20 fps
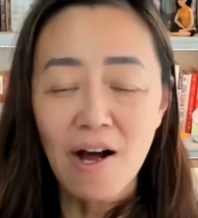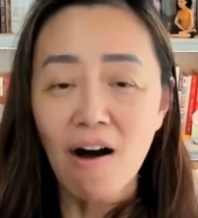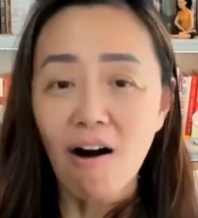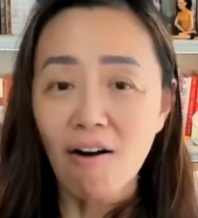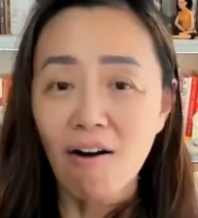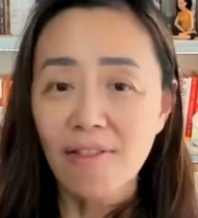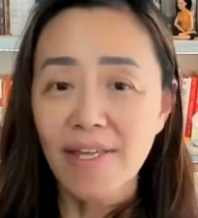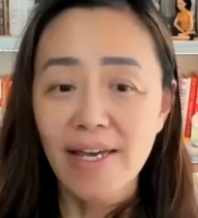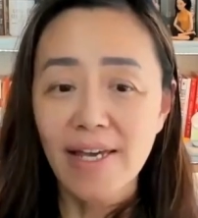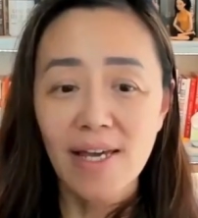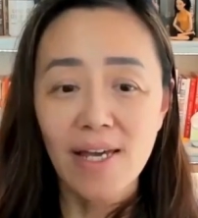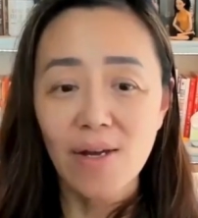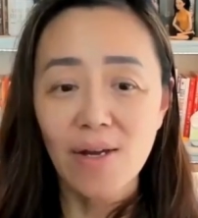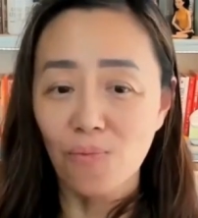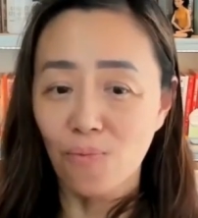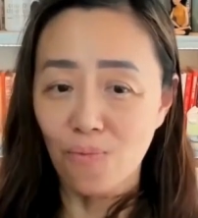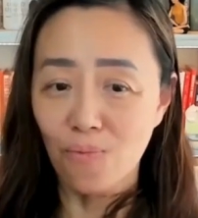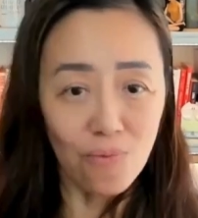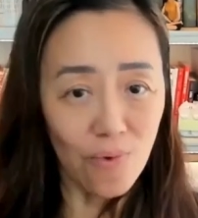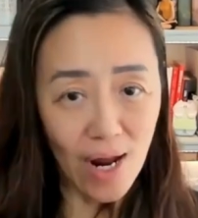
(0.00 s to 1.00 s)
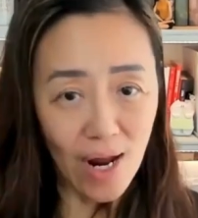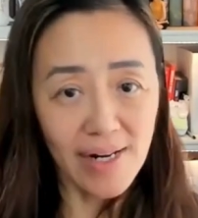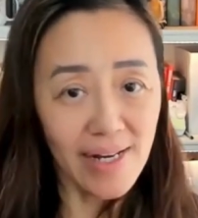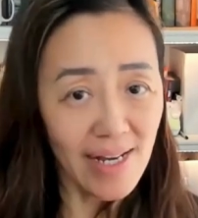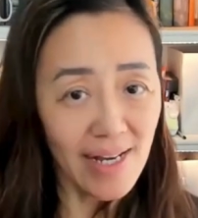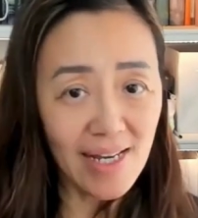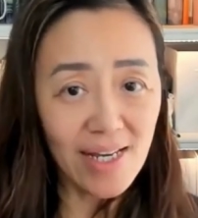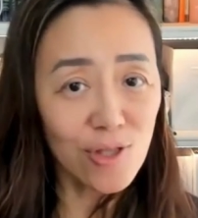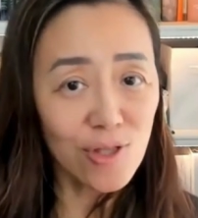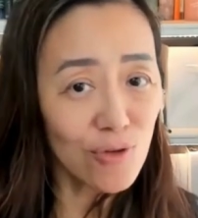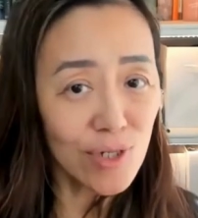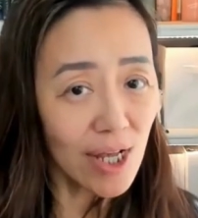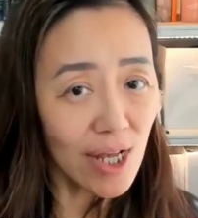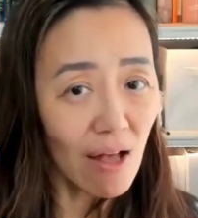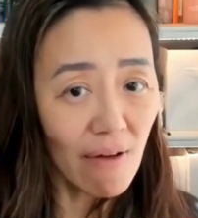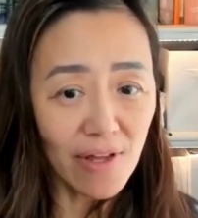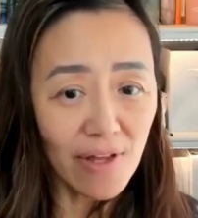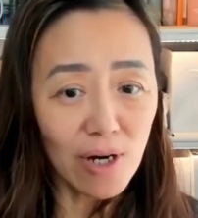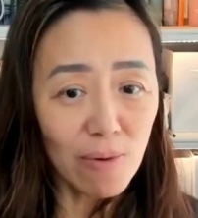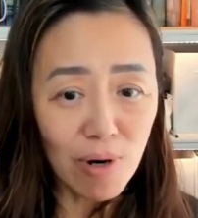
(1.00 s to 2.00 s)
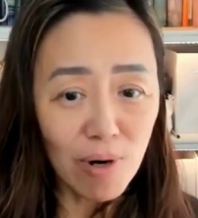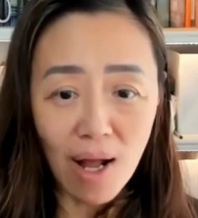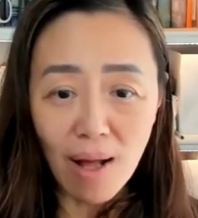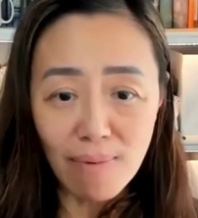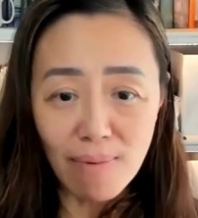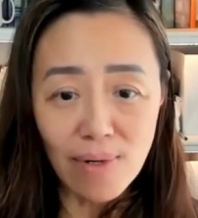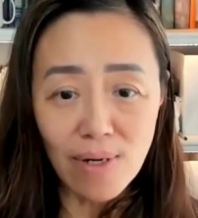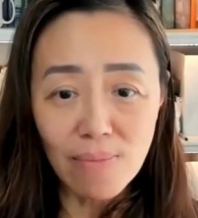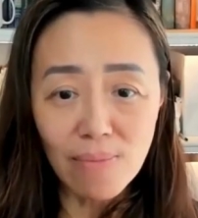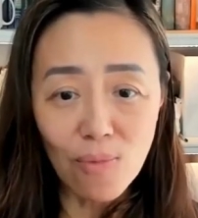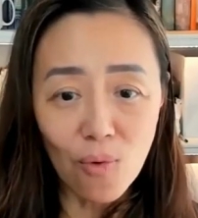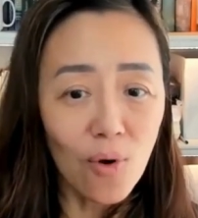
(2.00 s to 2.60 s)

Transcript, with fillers: Are they ready to solve their problem?